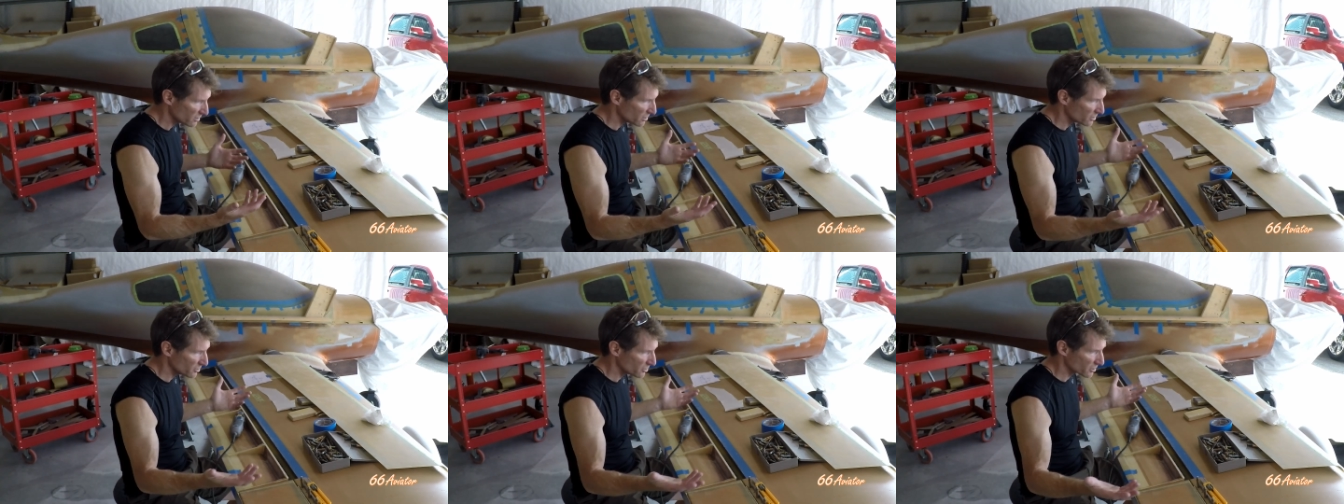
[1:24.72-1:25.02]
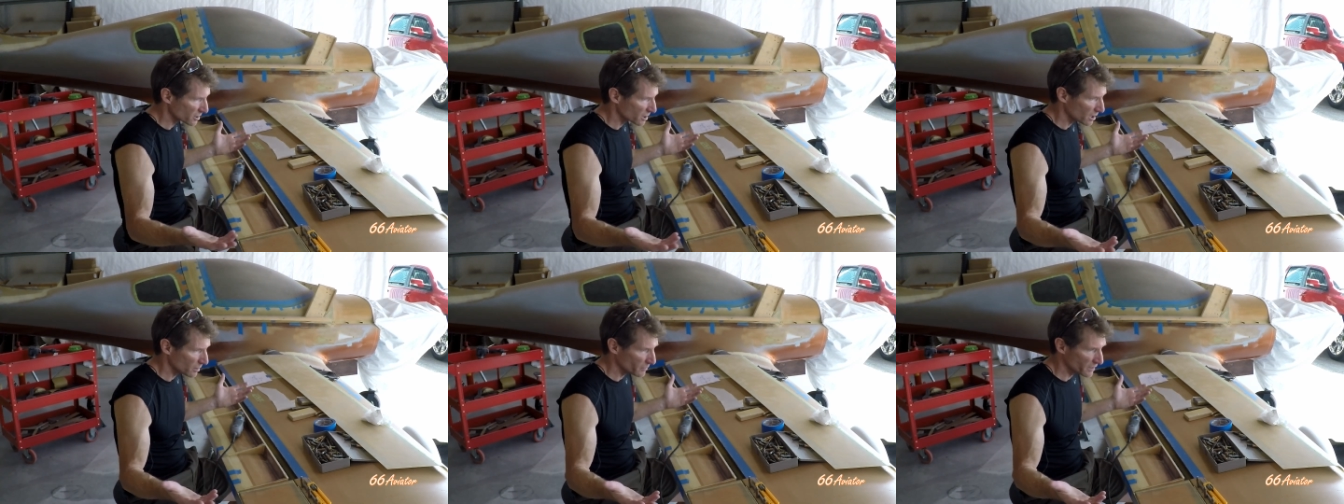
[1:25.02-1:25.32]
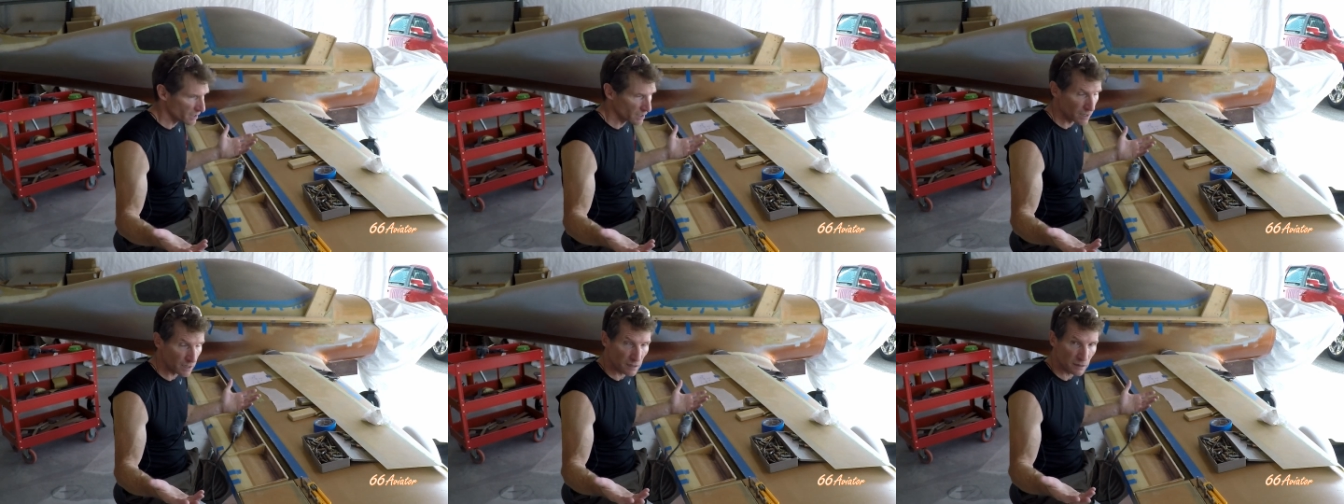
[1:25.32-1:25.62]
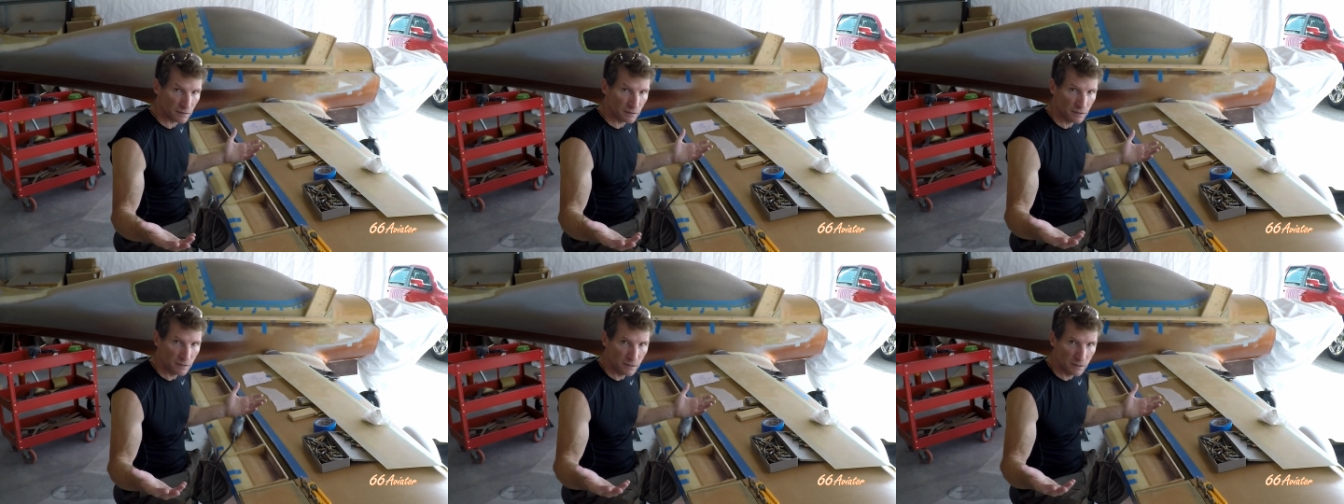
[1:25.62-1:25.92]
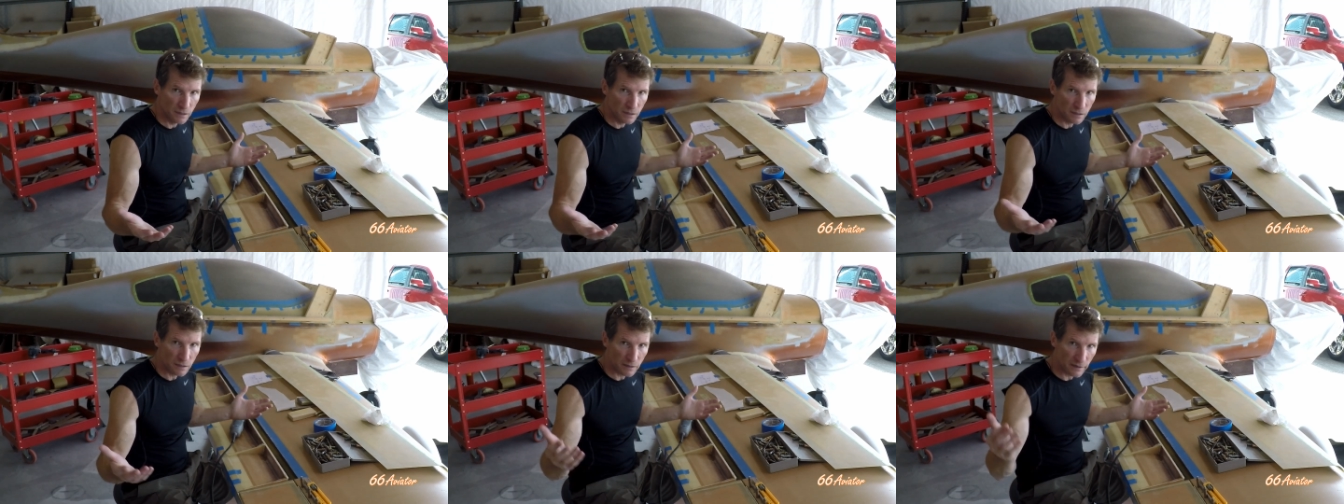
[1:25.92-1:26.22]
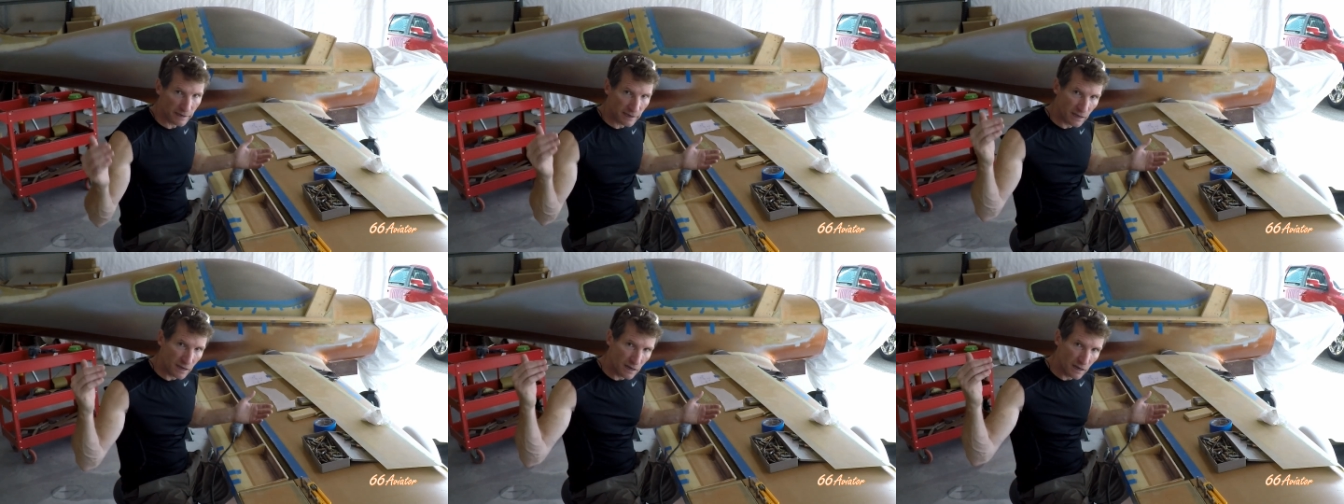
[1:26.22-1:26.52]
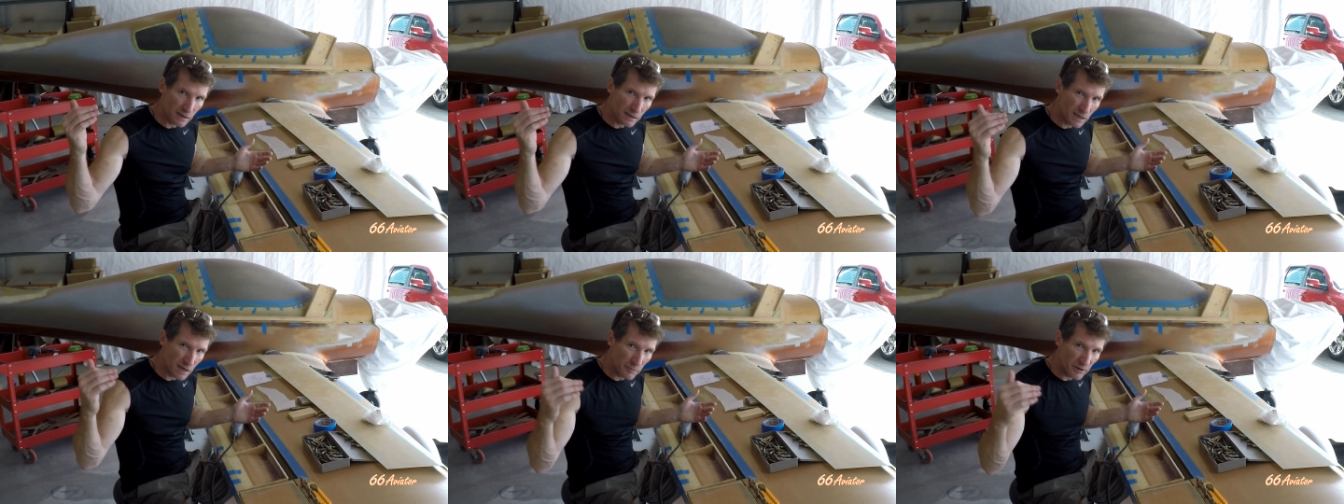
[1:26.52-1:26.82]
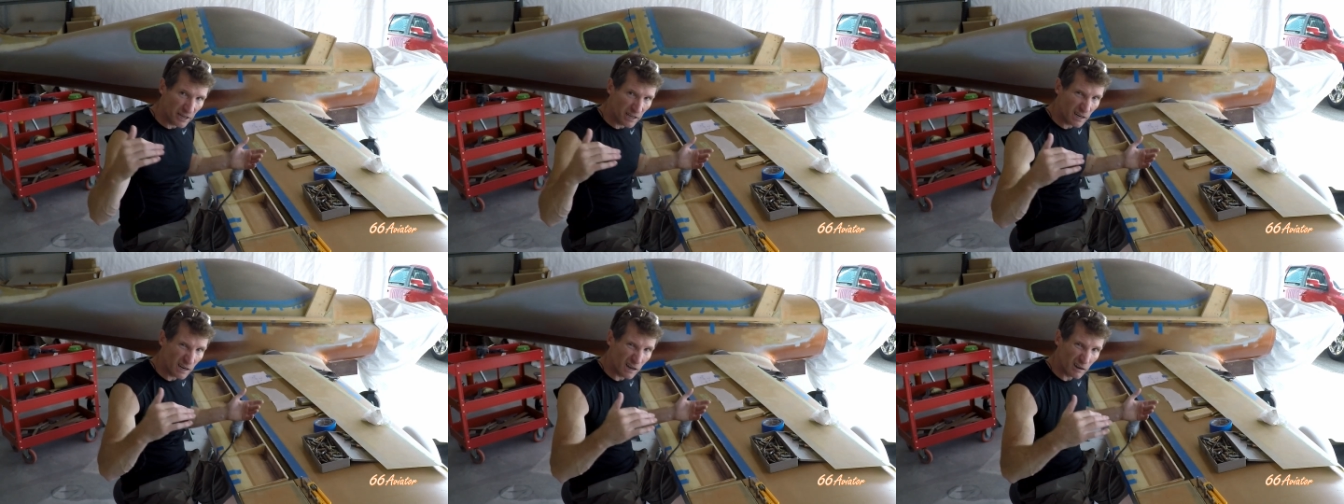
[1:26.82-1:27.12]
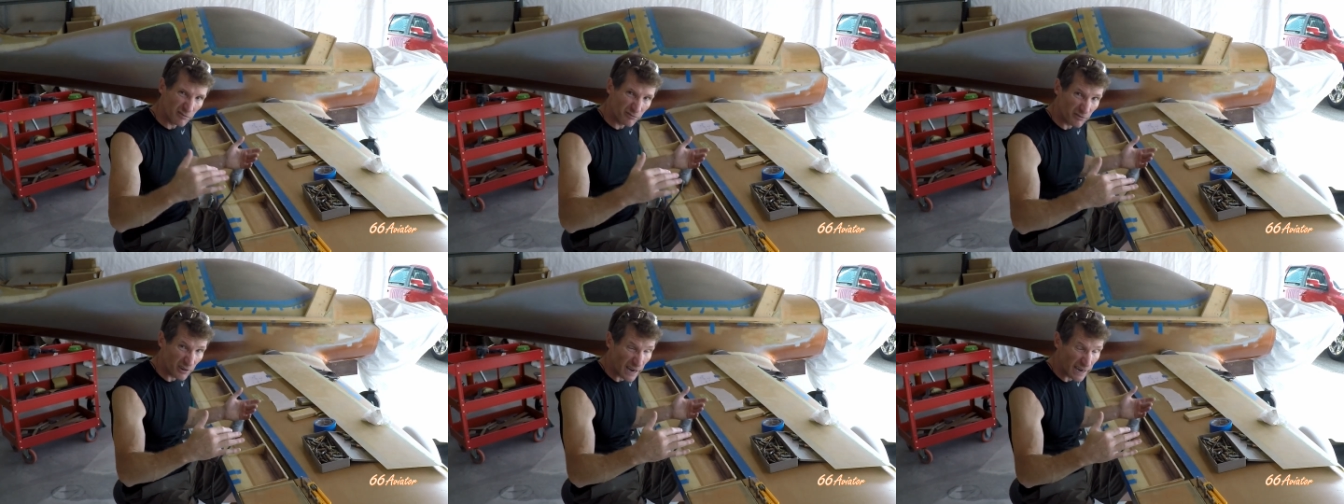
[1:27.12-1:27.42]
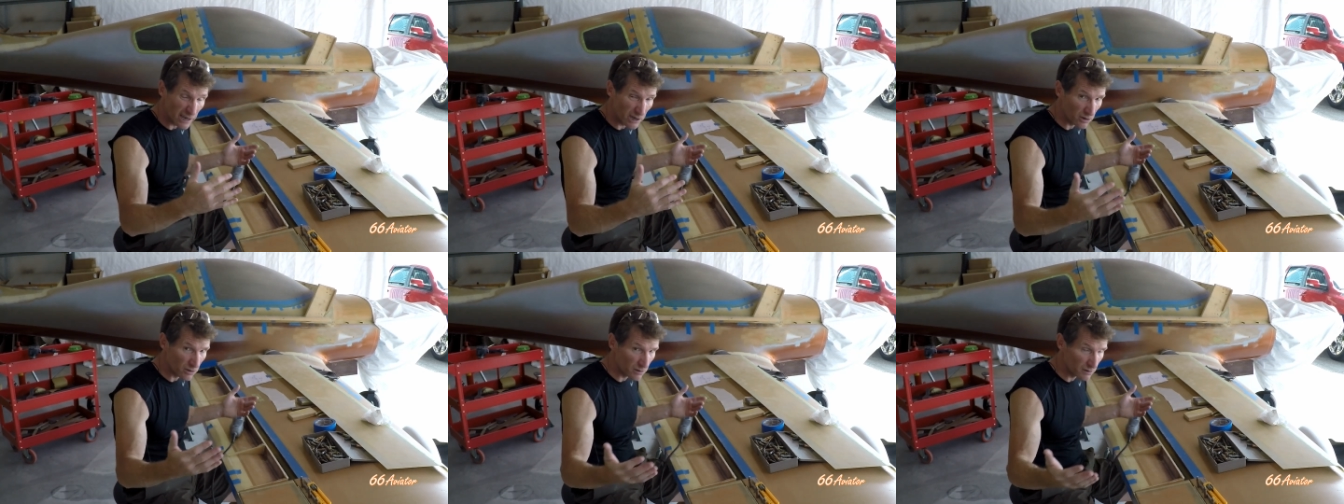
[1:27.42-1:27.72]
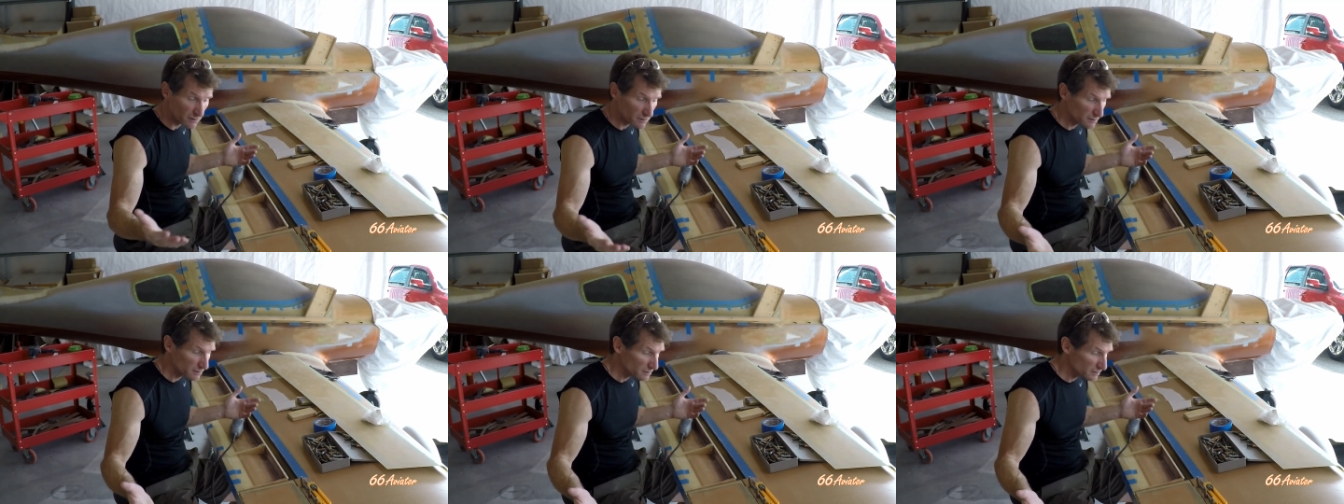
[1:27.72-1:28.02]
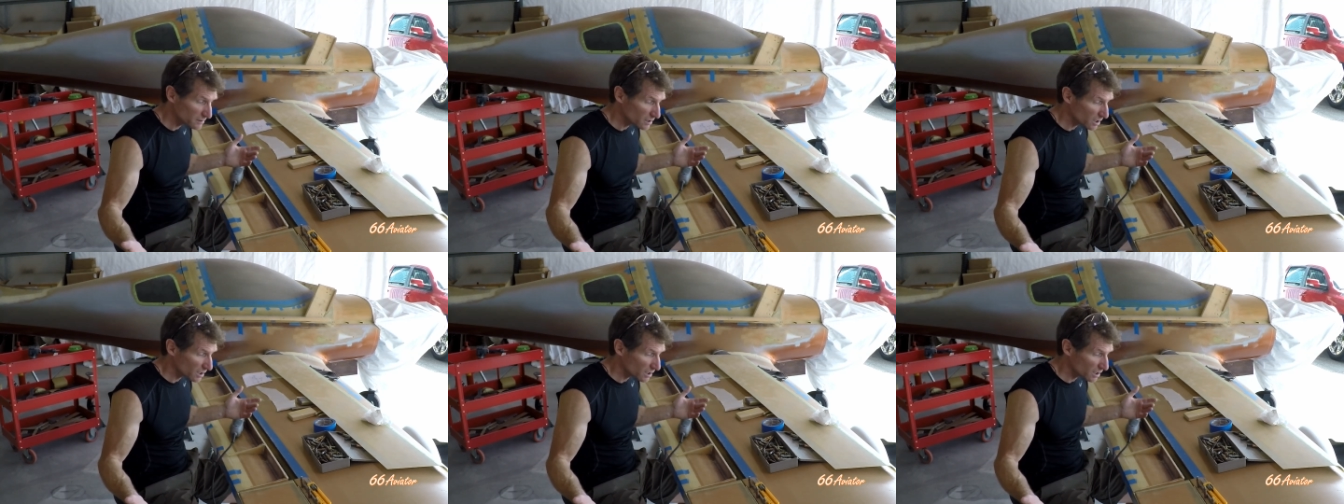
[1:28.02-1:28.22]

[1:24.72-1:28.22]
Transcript: You're coming in like uh, coming in on final